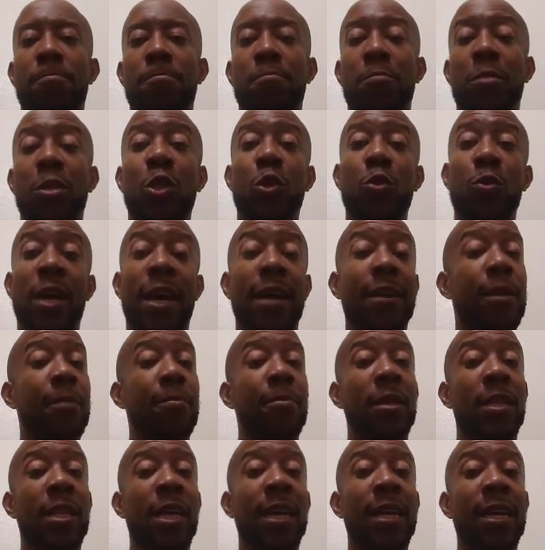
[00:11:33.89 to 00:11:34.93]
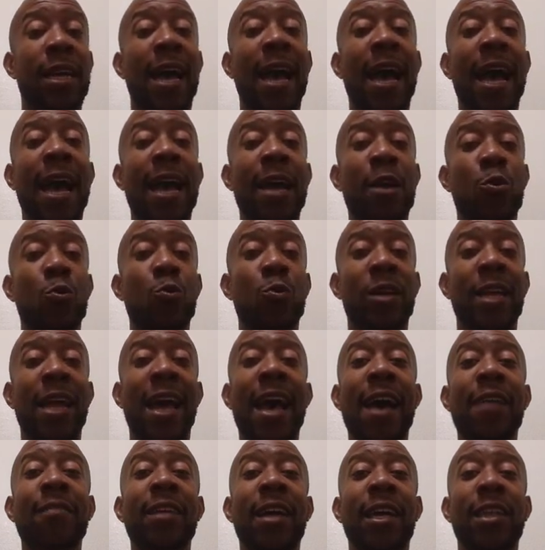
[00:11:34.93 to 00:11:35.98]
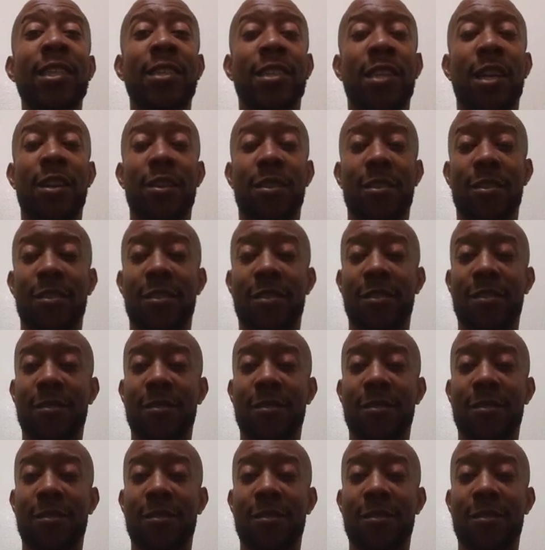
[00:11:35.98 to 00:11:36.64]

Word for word: But you have to be that guy who can have that standard.